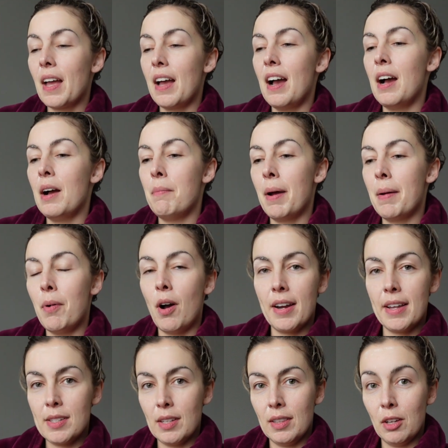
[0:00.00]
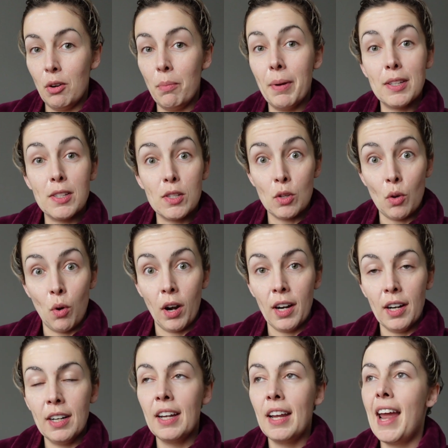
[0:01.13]
Uh, my body is a little bit
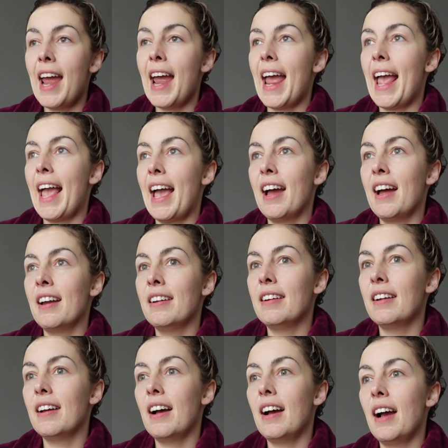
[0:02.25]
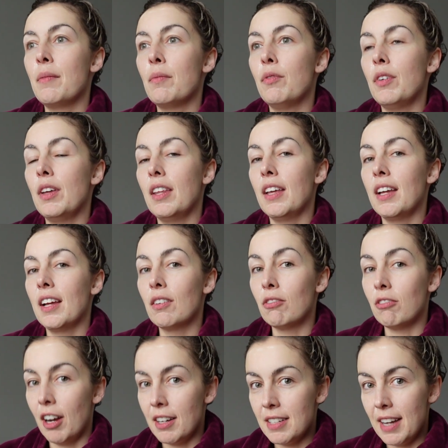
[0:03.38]
sore and I'm feeling
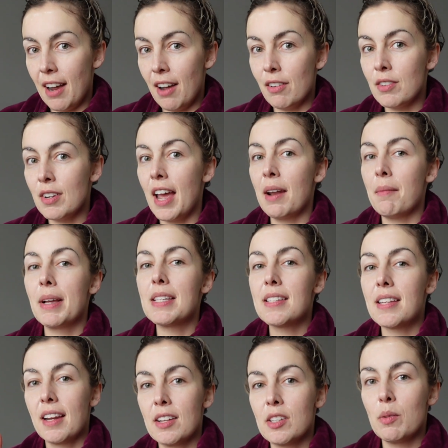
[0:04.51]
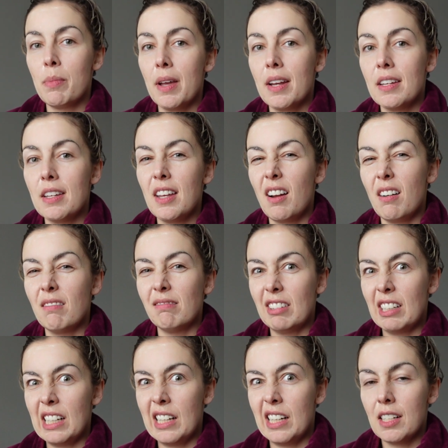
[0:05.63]
run down and my skin is a bit, you
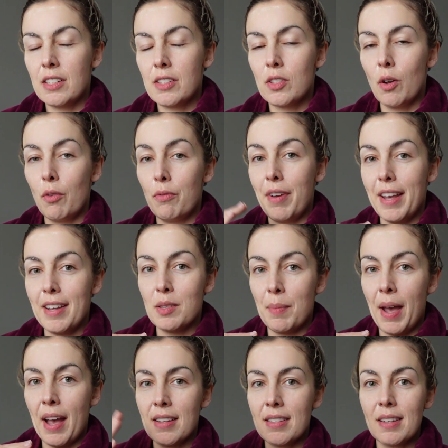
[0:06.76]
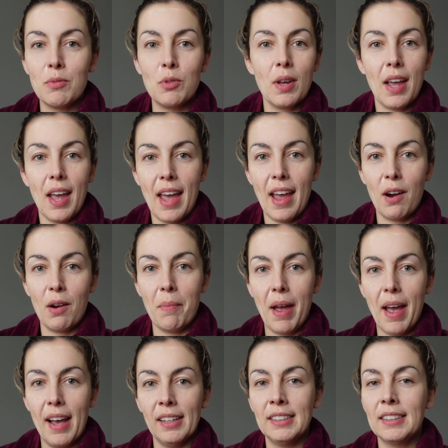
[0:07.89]
know, so face mask. I'm doing a hair
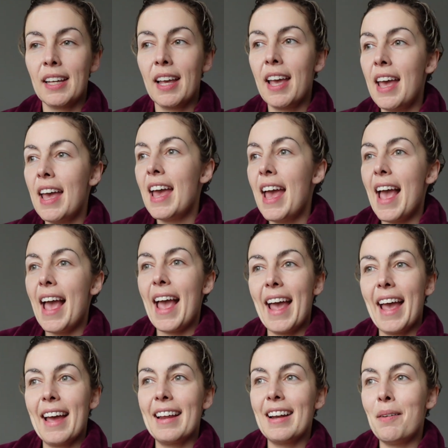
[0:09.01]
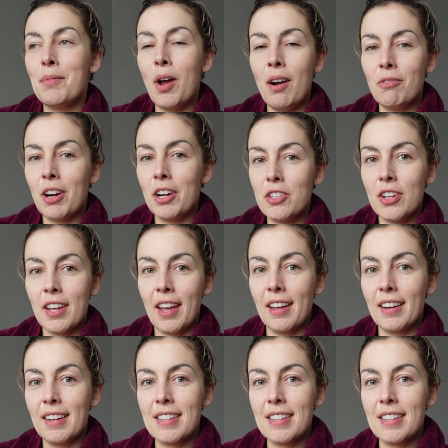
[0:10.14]
mask and I'm not rushing it.